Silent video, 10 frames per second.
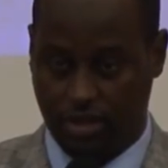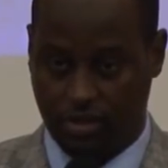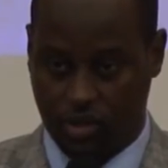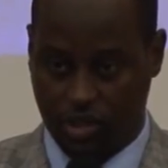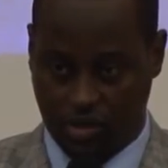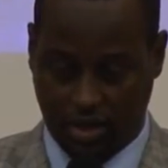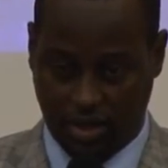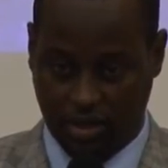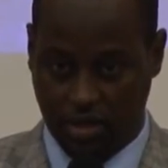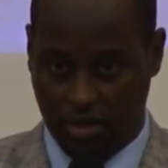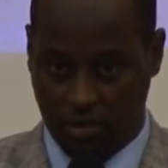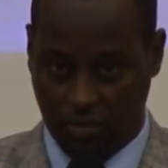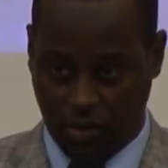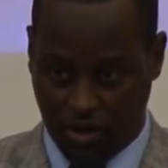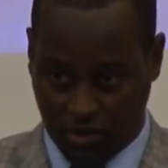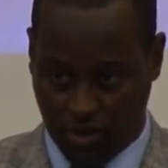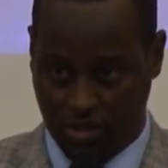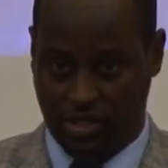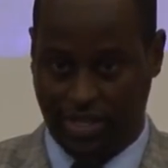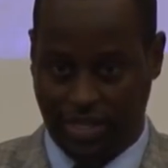just like imperial
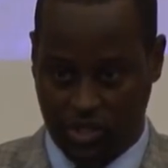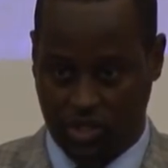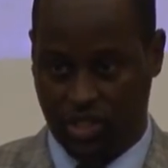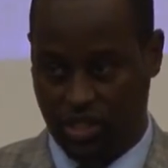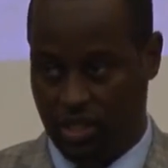stage